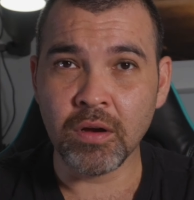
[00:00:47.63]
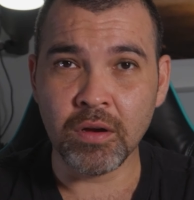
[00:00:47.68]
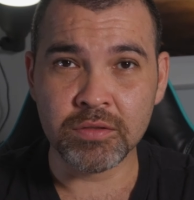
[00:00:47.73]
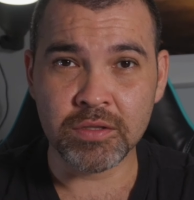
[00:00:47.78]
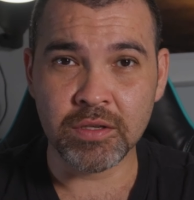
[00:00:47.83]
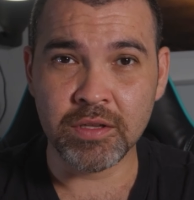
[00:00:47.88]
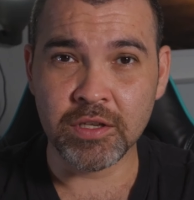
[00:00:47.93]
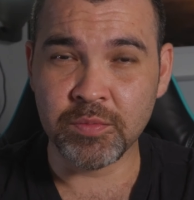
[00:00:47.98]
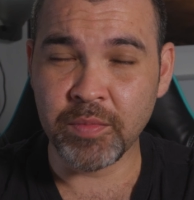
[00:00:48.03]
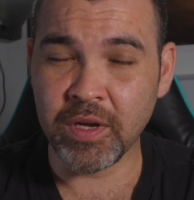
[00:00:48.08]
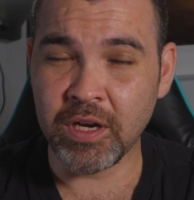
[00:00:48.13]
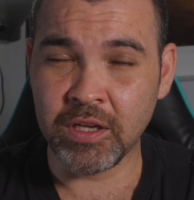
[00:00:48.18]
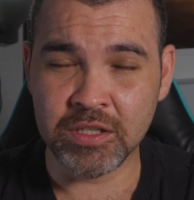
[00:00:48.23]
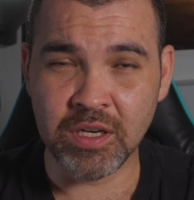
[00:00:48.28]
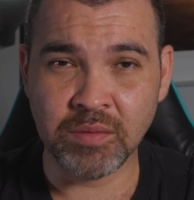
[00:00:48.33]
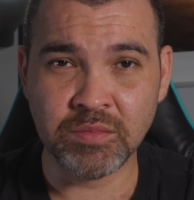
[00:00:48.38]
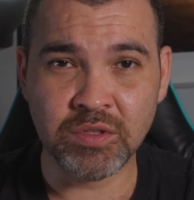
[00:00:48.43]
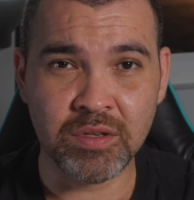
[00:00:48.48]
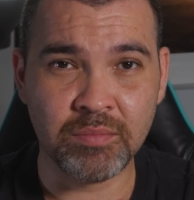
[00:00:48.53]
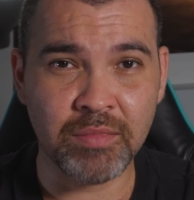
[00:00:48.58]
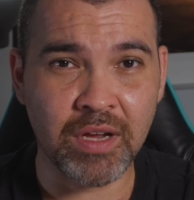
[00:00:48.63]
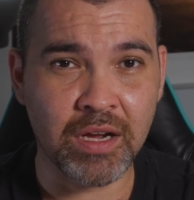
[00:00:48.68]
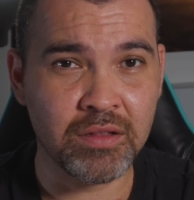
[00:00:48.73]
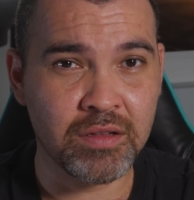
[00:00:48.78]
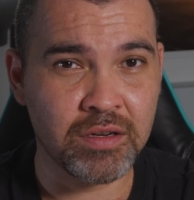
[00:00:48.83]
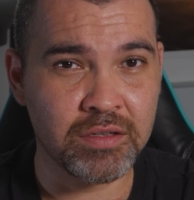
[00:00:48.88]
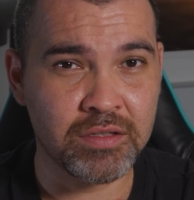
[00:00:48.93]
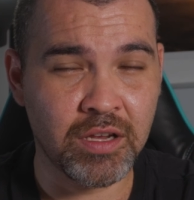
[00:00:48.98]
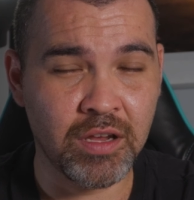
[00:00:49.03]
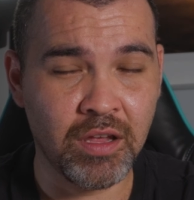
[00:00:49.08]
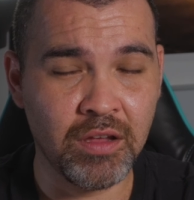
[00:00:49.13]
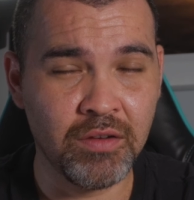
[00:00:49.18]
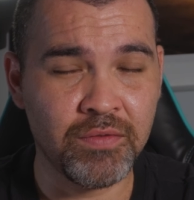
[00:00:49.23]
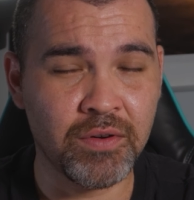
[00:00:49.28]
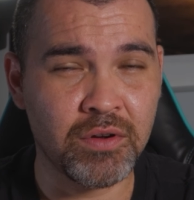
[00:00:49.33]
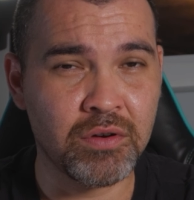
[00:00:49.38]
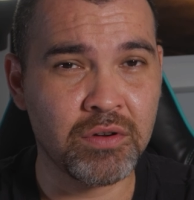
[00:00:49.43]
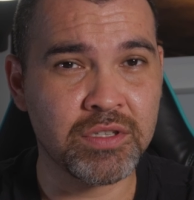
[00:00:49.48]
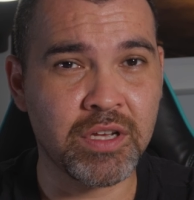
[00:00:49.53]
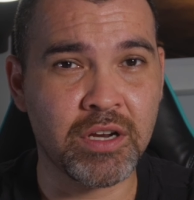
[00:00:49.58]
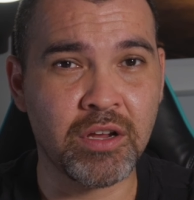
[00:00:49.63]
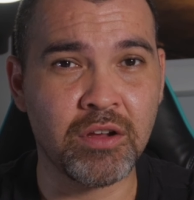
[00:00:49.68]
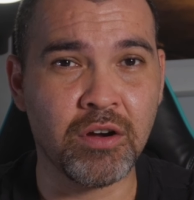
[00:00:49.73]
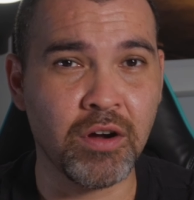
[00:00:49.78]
Also, there's many times when I'm out there taking photos and I